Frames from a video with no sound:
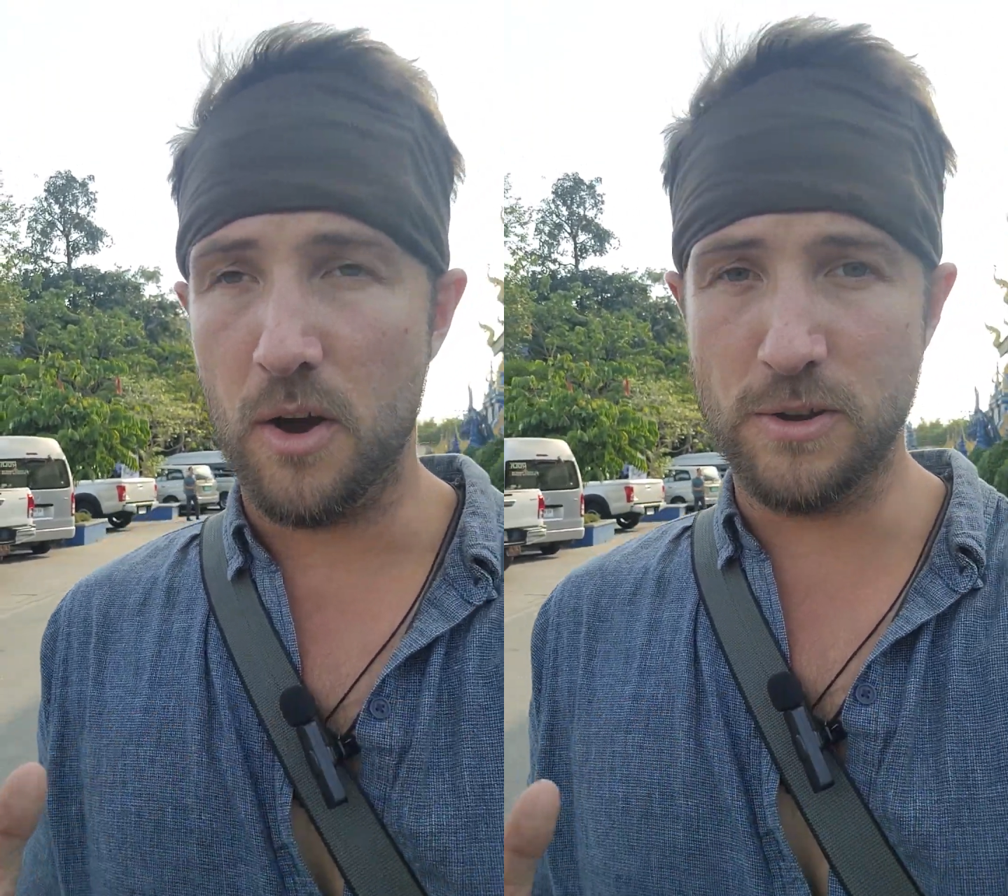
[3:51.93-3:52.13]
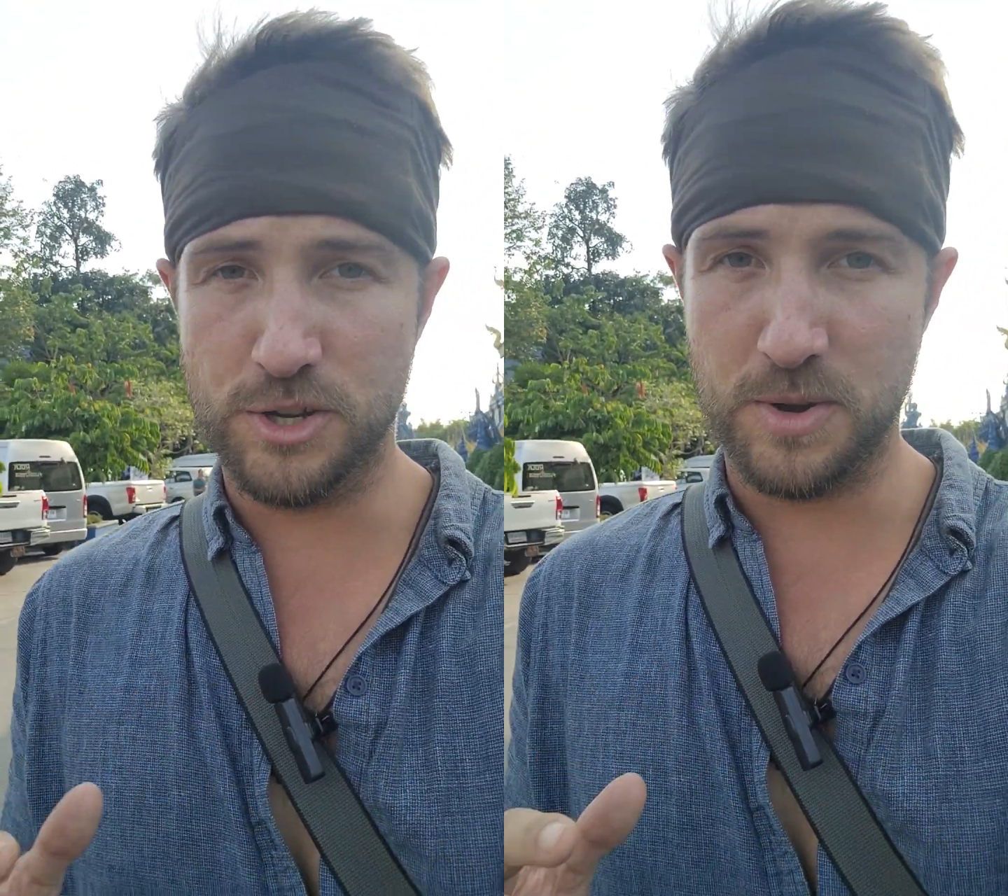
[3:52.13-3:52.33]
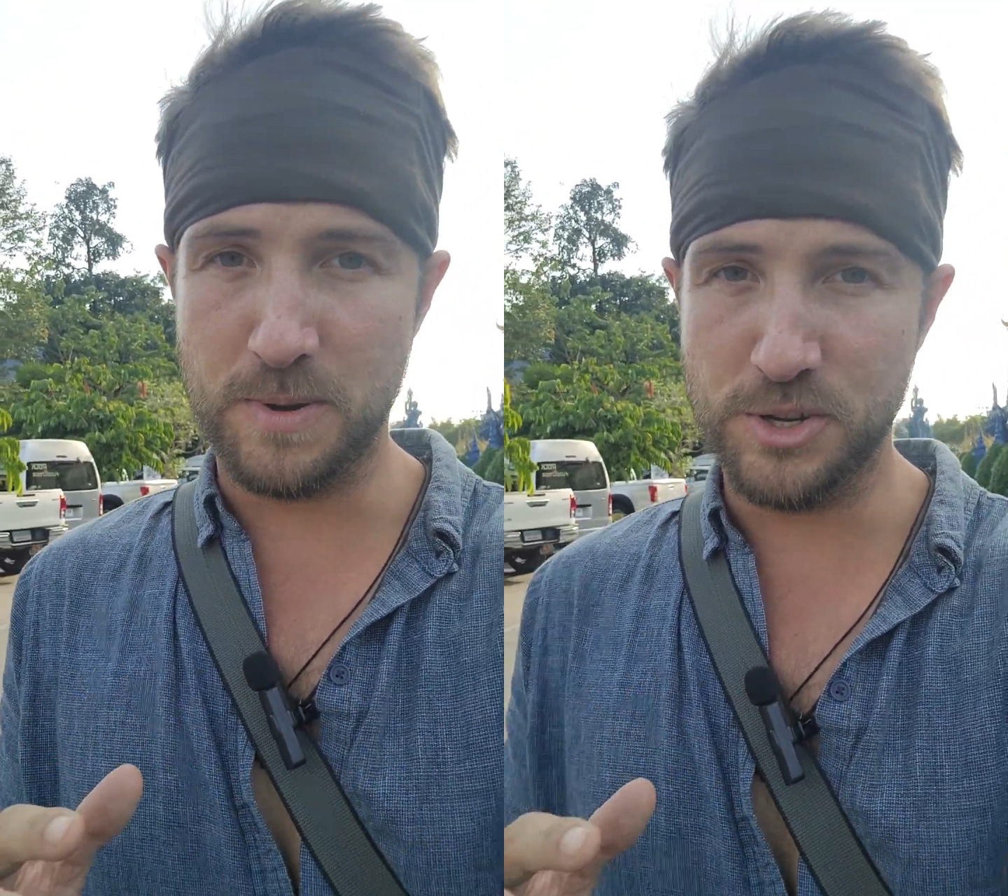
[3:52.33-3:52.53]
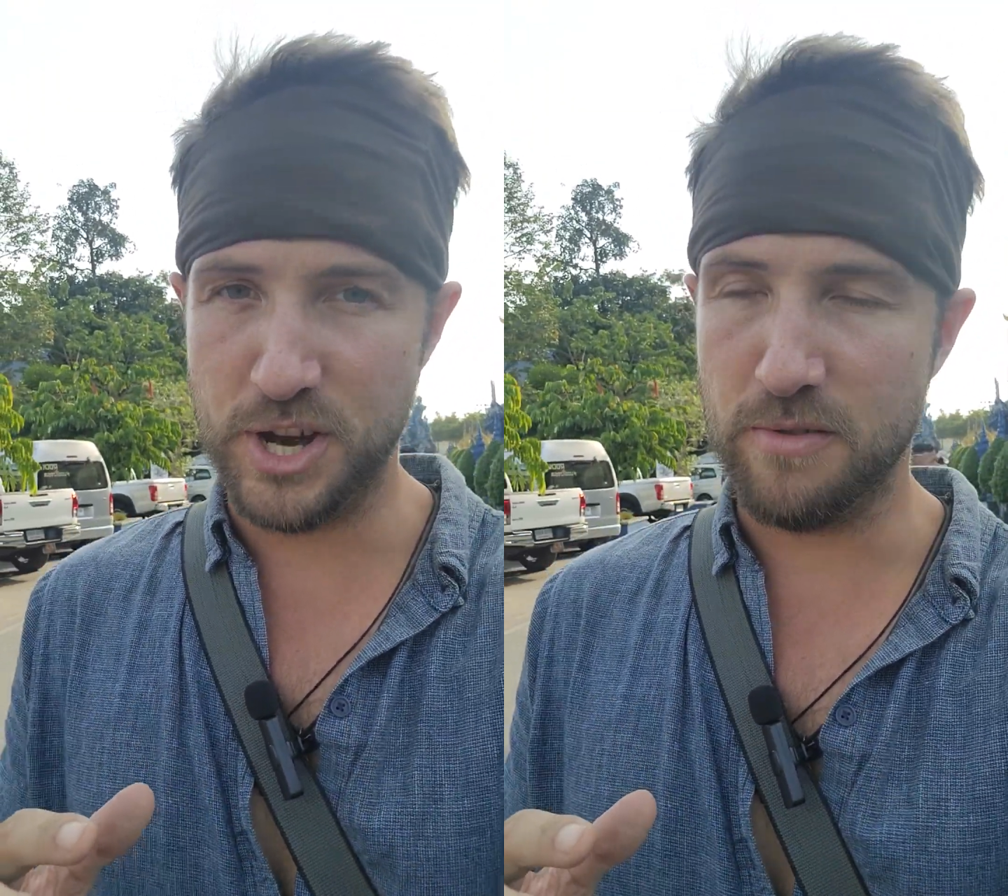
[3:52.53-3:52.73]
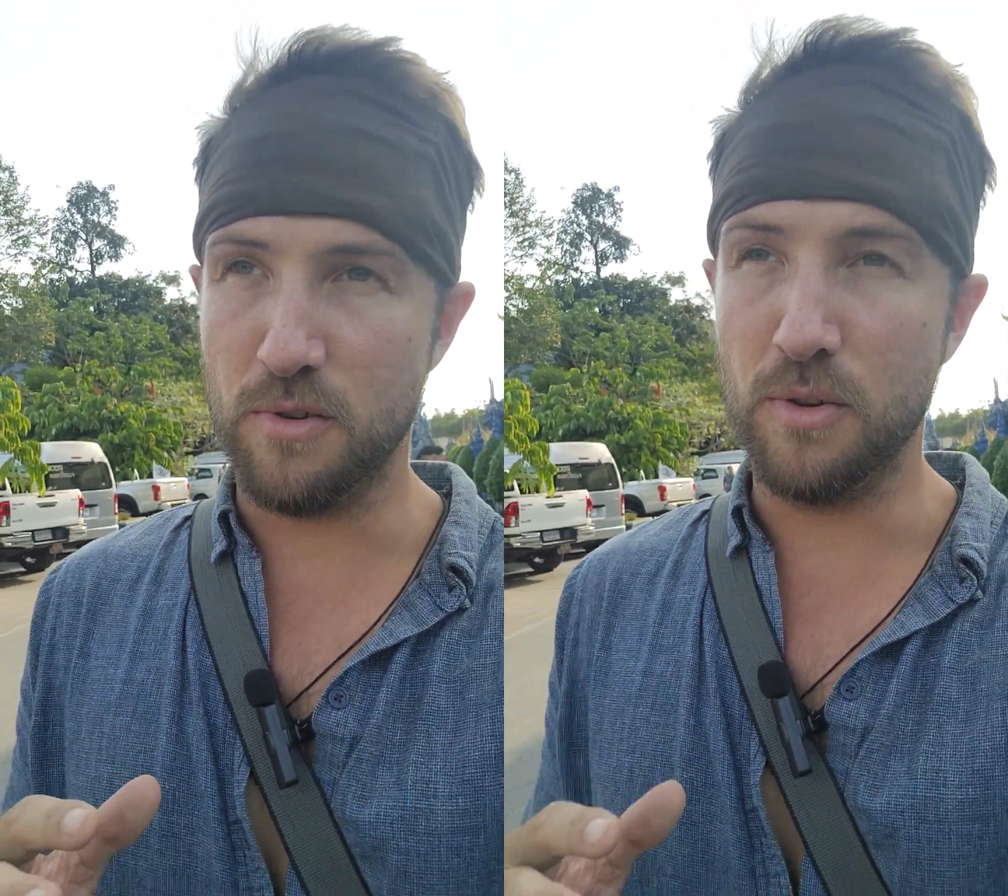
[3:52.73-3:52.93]
ownership in
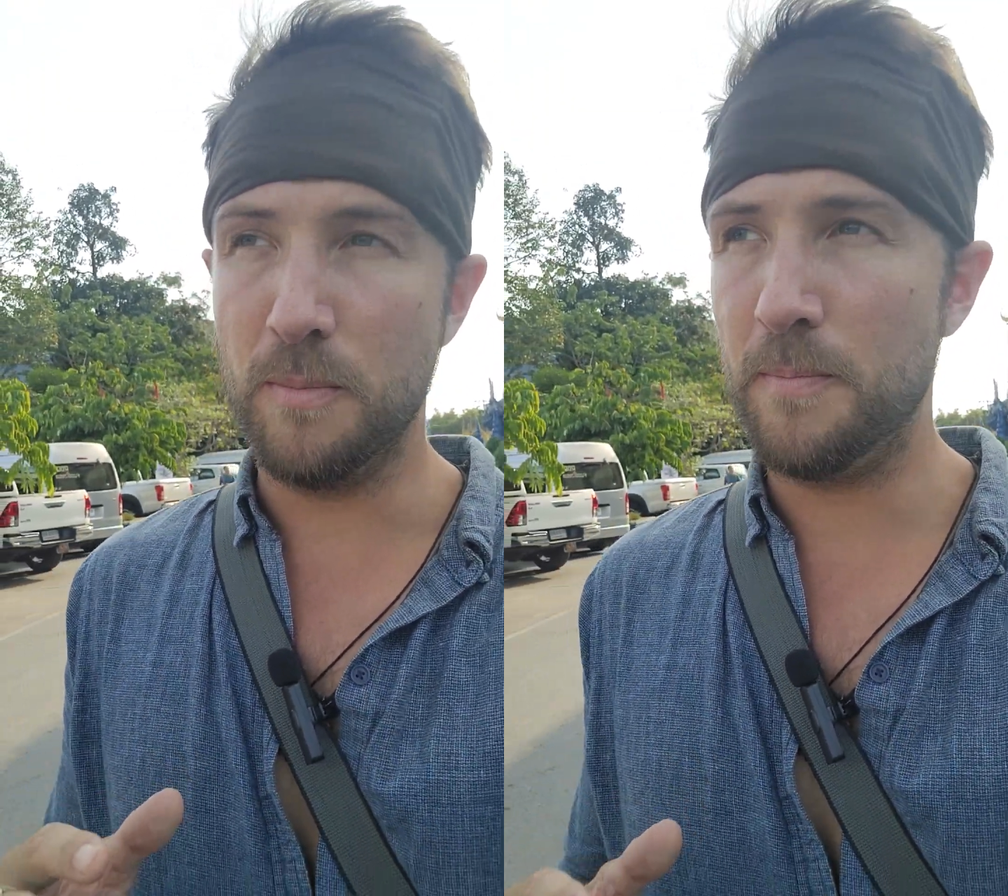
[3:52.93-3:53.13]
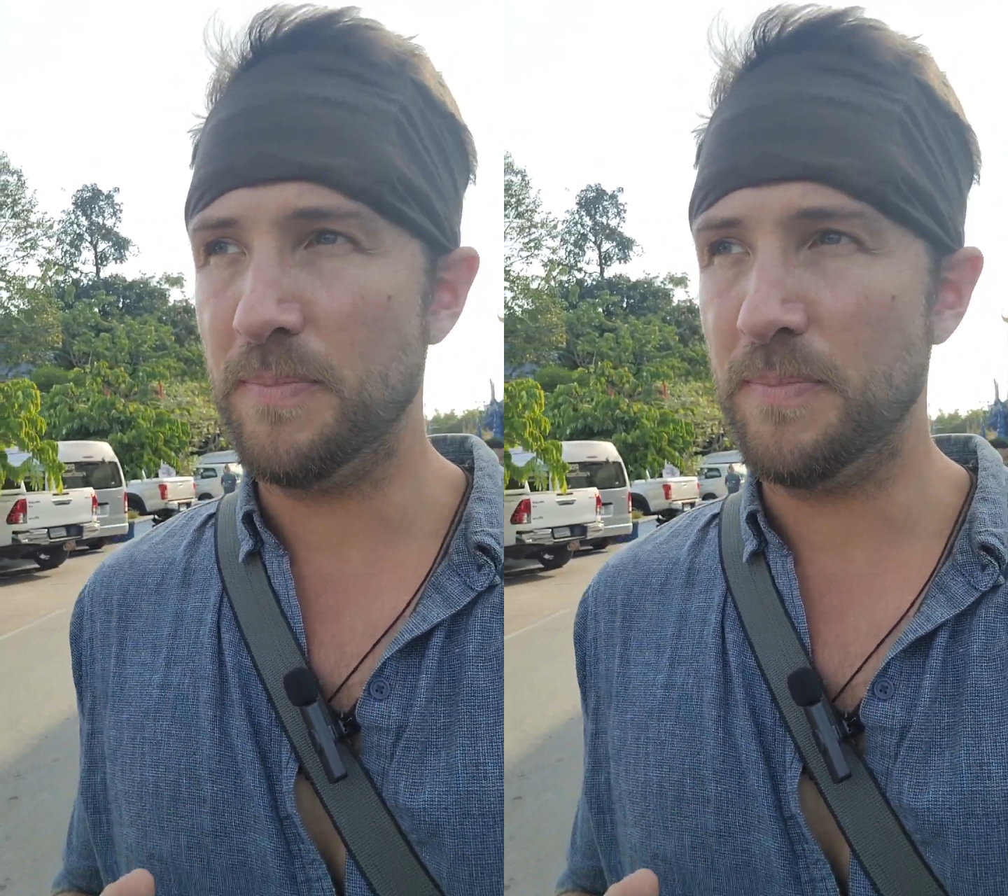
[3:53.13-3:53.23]
general.